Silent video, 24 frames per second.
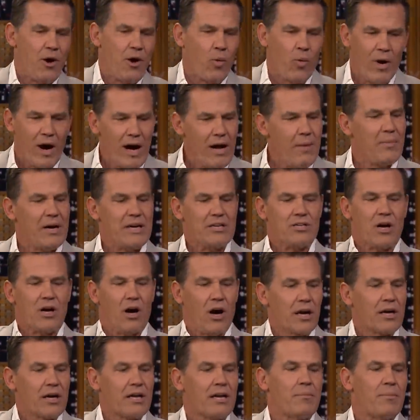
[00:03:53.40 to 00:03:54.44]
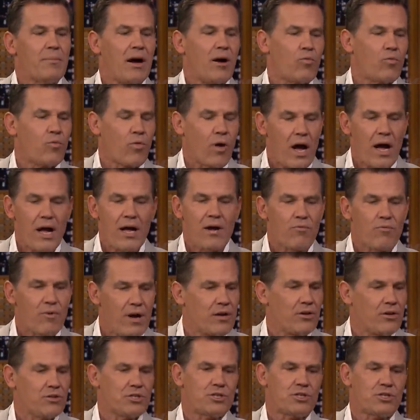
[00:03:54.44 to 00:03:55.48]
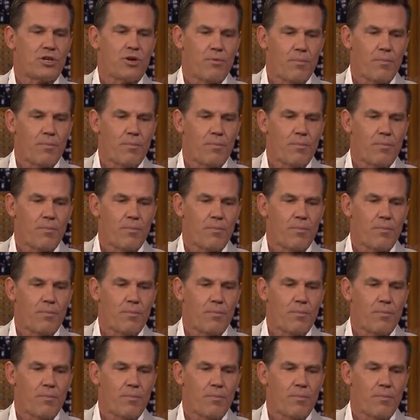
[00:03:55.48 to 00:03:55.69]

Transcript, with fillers: why am I talking about Ryan Reynolds so